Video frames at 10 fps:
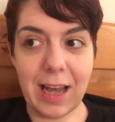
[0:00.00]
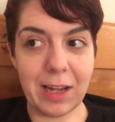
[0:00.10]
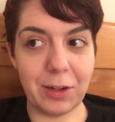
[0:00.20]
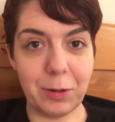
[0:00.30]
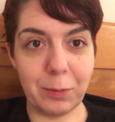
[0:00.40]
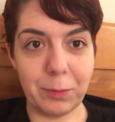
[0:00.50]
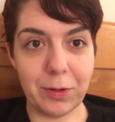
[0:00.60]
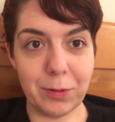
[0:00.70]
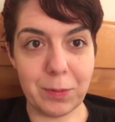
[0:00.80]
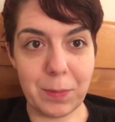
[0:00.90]
I don't know what we're
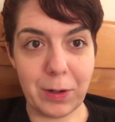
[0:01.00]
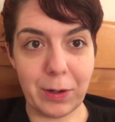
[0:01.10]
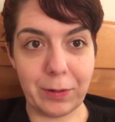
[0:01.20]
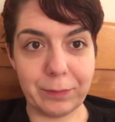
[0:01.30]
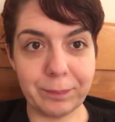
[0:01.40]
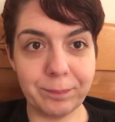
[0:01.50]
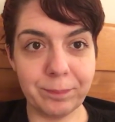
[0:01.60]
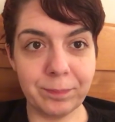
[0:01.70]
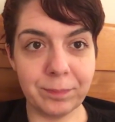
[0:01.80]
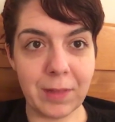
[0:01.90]
doing tomorrow.
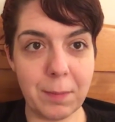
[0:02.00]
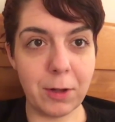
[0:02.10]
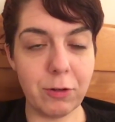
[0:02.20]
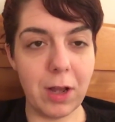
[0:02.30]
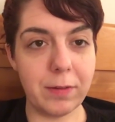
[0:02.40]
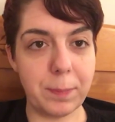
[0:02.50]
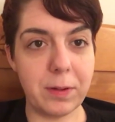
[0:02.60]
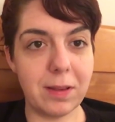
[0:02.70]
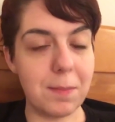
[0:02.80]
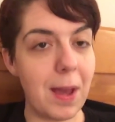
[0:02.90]
I might drive up
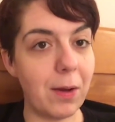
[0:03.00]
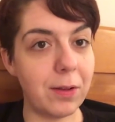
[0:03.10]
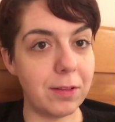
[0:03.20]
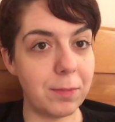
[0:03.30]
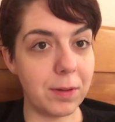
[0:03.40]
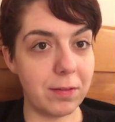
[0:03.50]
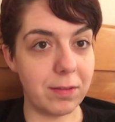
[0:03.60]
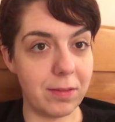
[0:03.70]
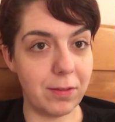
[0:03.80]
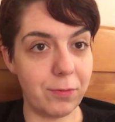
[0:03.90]
into the mountains because
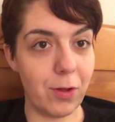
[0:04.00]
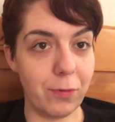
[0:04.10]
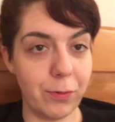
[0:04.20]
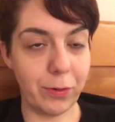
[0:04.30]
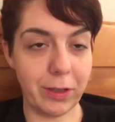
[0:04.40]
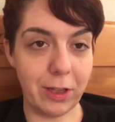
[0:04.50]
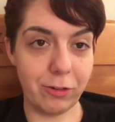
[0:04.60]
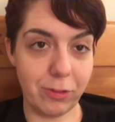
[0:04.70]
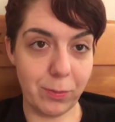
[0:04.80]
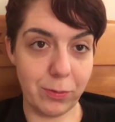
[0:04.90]
the fall foliage
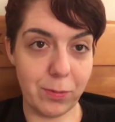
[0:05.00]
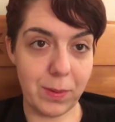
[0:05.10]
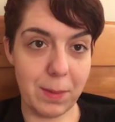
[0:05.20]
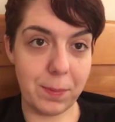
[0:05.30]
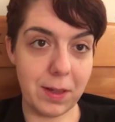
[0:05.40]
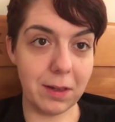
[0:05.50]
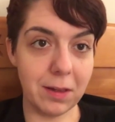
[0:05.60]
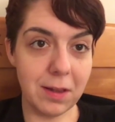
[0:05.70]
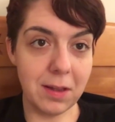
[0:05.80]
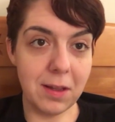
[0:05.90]
is supposed to be at peak
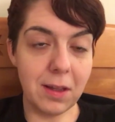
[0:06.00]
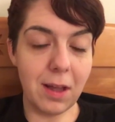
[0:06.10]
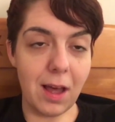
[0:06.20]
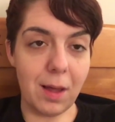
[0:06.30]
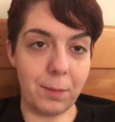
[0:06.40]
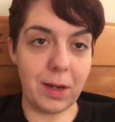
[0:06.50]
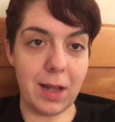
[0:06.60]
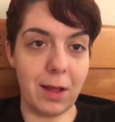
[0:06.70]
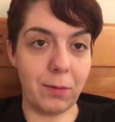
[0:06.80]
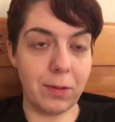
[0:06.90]
right
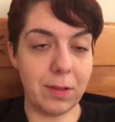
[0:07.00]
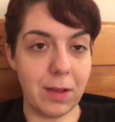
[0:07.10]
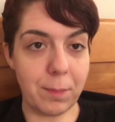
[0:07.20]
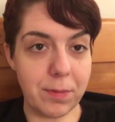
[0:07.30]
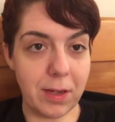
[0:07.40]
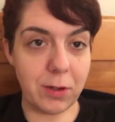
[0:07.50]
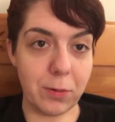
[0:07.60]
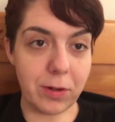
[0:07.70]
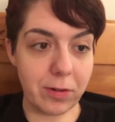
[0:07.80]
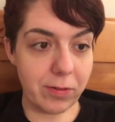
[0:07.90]
now in upstate New
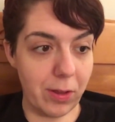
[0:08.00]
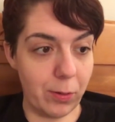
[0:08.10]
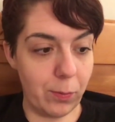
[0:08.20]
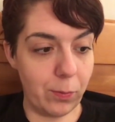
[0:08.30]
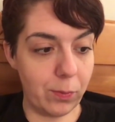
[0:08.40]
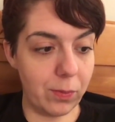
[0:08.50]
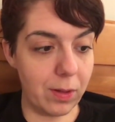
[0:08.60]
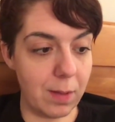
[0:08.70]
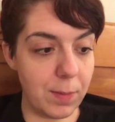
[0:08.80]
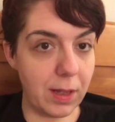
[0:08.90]
York. So
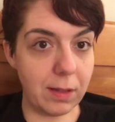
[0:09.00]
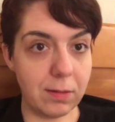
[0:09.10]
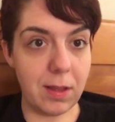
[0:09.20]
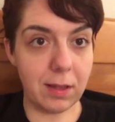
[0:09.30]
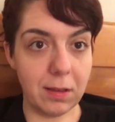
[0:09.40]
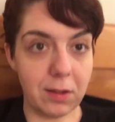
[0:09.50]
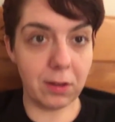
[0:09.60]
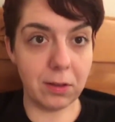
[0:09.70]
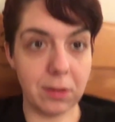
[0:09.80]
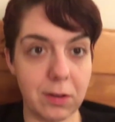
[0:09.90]
I might take a
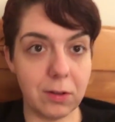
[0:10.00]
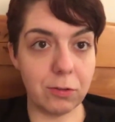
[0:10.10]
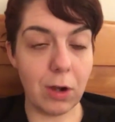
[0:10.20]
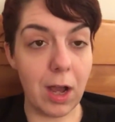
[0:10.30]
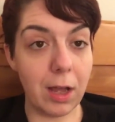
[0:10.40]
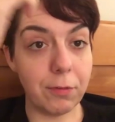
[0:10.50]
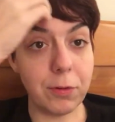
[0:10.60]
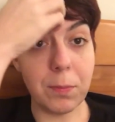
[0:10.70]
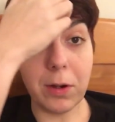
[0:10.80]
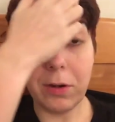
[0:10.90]
little drive
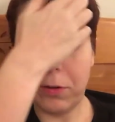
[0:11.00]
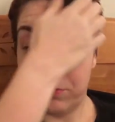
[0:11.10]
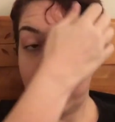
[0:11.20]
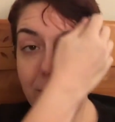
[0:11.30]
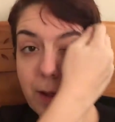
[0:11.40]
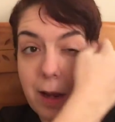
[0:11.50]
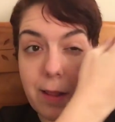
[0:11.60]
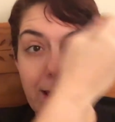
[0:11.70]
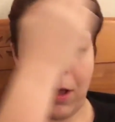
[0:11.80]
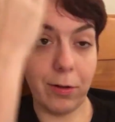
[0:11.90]
tomorrow and get out of
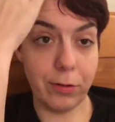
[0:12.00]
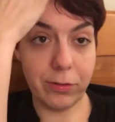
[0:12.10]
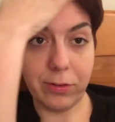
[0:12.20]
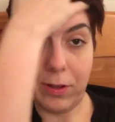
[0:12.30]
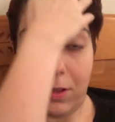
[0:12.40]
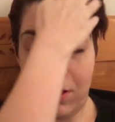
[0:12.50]
the house.